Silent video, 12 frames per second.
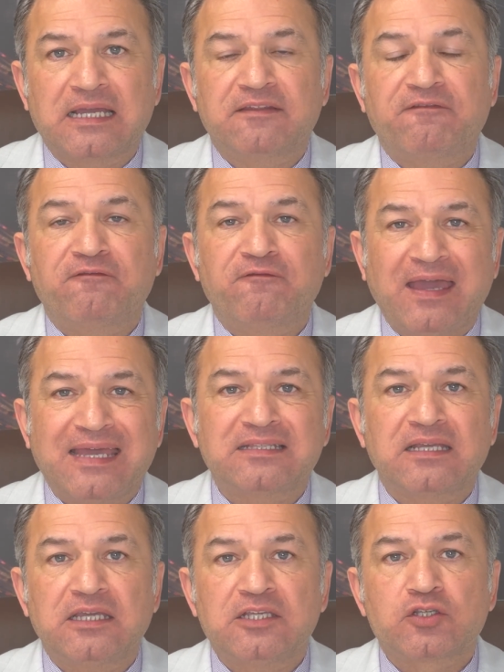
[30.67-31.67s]
The Fed
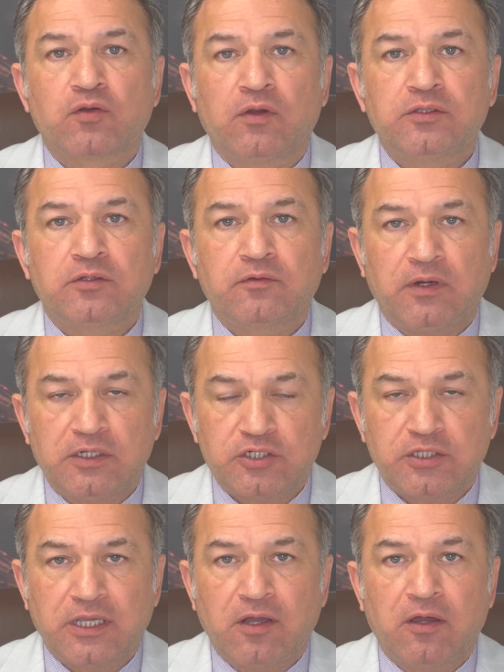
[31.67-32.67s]
is going to crush the
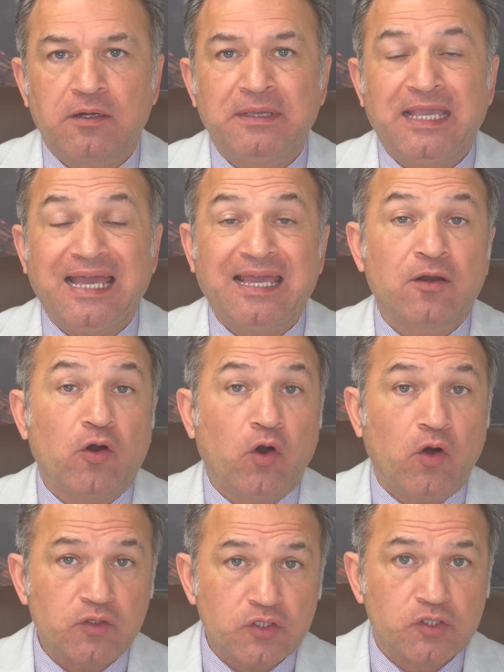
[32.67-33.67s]
economy, and
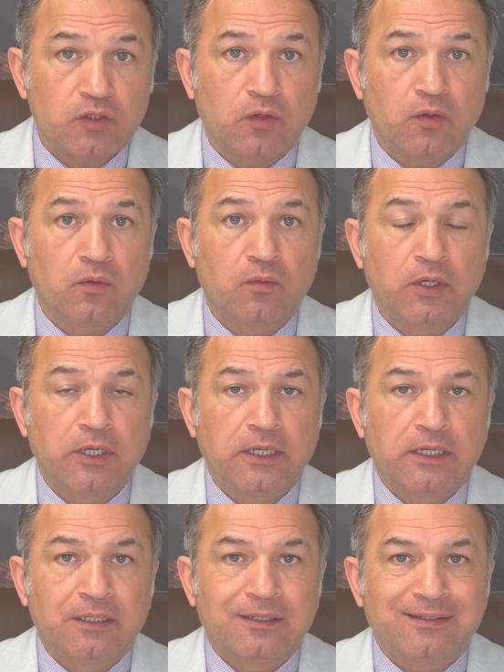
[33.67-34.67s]
also
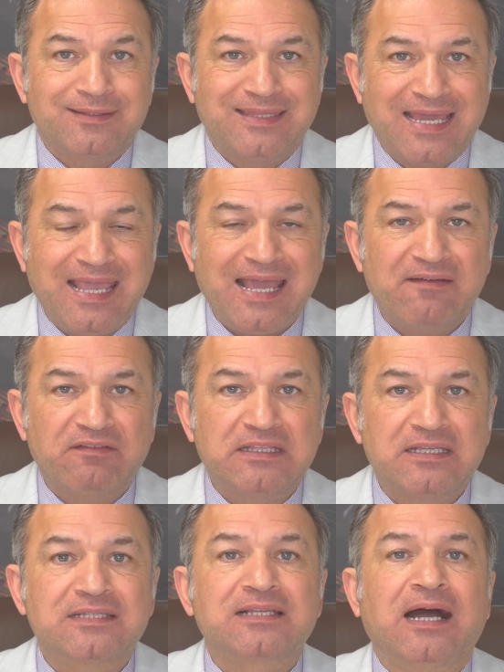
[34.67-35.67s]
they have a
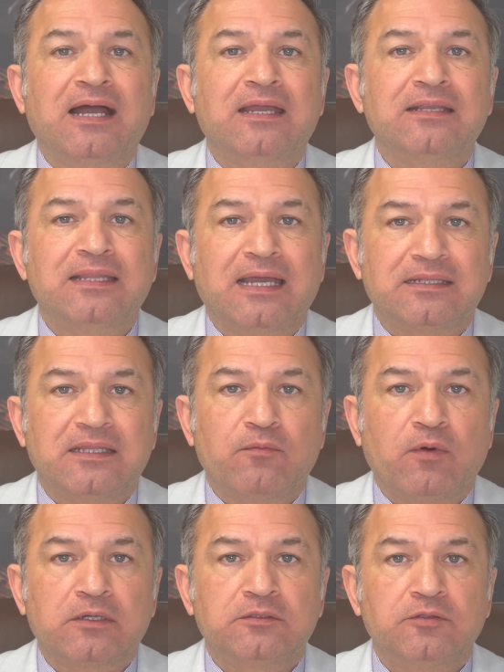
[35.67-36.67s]
design that they
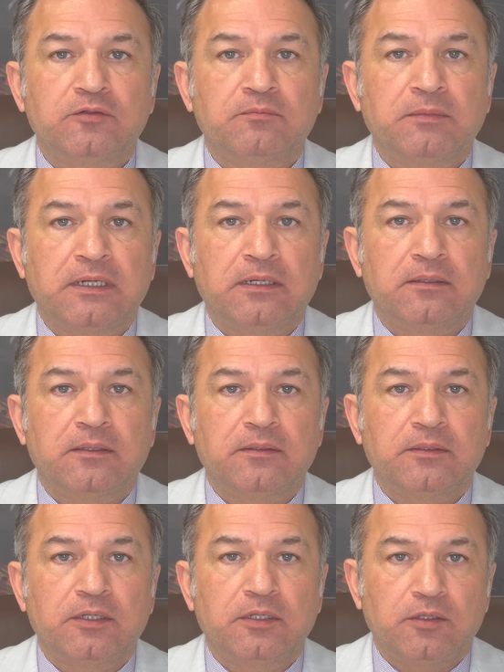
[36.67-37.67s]
wanted to
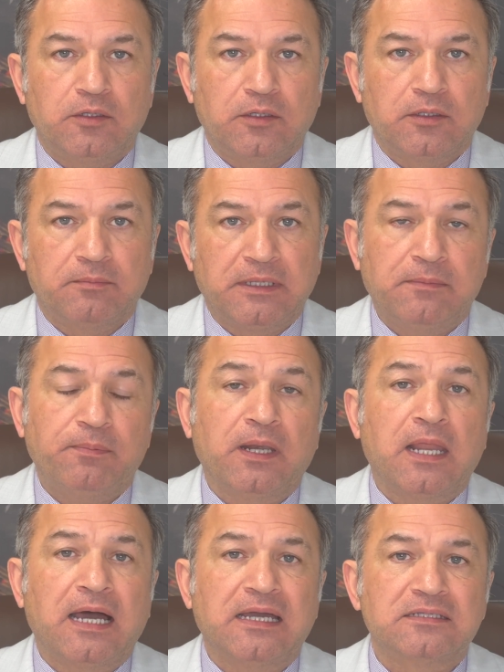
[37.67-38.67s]

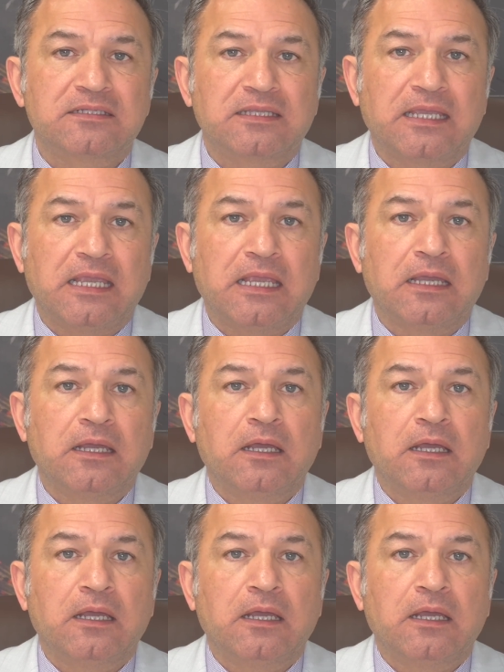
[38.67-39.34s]
monopolize the